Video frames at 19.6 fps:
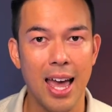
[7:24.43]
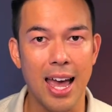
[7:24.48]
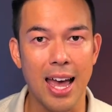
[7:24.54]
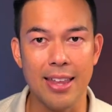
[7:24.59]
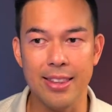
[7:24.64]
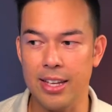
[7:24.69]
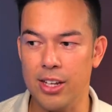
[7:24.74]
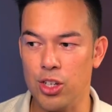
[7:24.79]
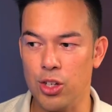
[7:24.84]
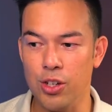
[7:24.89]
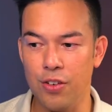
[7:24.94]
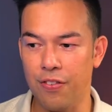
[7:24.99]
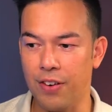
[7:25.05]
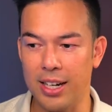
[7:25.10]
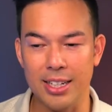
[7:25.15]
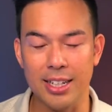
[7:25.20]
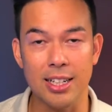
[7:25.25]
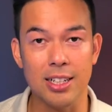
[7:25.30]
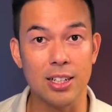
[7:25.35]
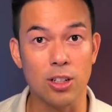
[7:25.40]
and then you
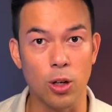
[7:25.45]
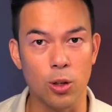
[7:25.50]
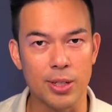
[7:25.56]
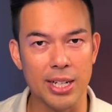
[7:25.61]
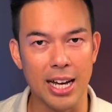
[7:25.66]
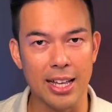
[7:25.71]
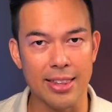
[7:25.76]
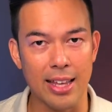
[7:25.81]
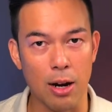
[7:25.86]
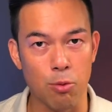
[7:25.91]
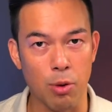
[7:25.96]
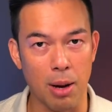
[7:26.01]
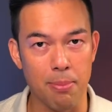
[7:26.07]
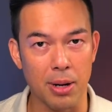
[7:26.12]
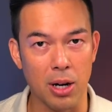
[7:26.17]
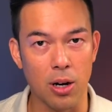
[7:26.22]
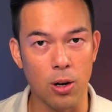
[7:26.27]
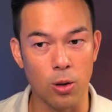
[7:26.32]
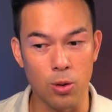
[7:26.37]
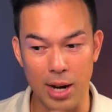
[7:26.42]
fucking go down that
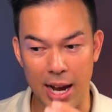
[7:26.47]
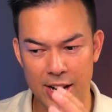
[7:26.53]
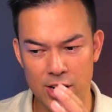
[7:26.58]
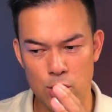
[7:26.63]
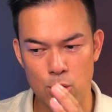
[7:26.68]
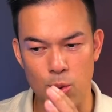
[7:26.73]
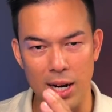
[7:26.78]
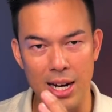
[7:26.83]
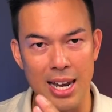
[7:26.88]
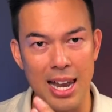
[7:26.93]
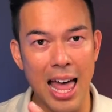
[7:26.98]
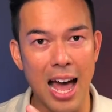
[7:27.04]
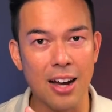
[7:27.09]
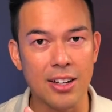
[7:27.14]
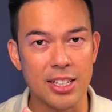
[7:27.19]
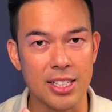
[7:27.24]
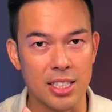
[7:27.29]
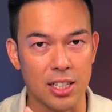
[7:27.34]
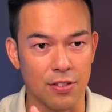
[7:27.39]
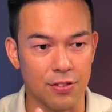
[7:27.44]
rabbit hole, and you
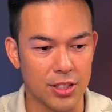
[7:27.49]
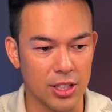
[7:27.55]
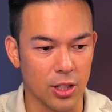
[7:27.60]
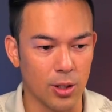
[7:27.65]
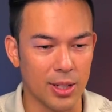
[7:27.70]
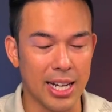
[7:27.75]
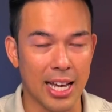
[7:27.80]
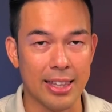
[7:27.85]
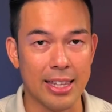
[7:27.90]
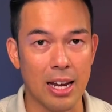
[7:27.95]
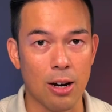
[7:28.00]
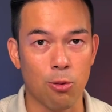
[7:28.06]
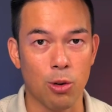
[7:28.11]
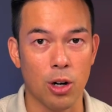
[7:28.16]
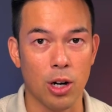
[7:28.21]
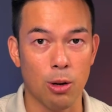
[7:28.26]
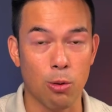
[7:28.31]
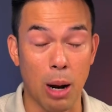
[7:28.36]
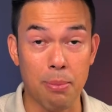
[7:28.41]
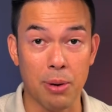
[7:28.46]
allow yourself to go down that
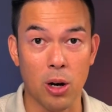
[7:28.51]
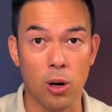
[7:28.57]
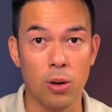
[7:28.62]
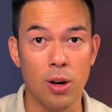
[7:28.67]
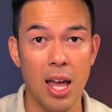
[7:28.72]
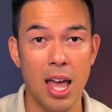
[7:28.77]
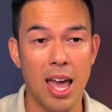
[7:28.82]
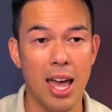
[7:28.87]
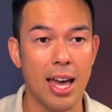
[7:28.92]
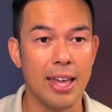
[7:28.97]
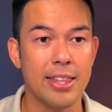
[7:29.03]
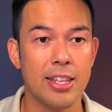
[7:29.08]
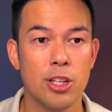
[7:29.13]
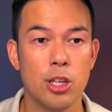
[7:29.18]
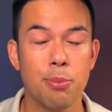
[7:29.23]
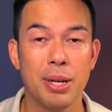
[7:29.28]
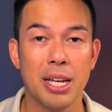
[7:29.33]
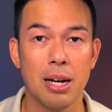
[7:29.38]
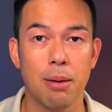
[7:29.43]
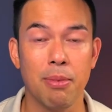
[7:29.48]
rabbit hole, and
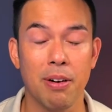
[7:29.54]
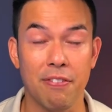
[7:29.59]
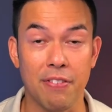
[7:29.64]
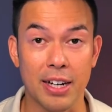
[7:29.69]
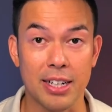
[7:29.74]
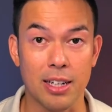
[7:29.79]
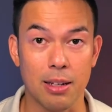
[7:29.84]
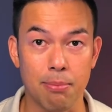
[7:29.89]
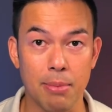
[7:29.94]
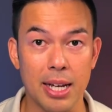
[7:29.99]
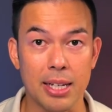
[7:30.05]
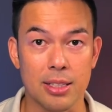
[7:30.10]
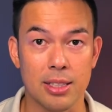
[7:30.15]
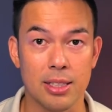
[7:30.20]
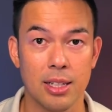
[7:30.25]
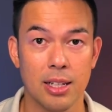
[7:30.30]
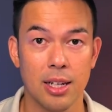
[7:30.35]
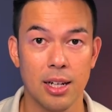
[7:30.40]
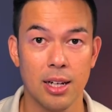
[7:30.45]
then you become a fucking mess.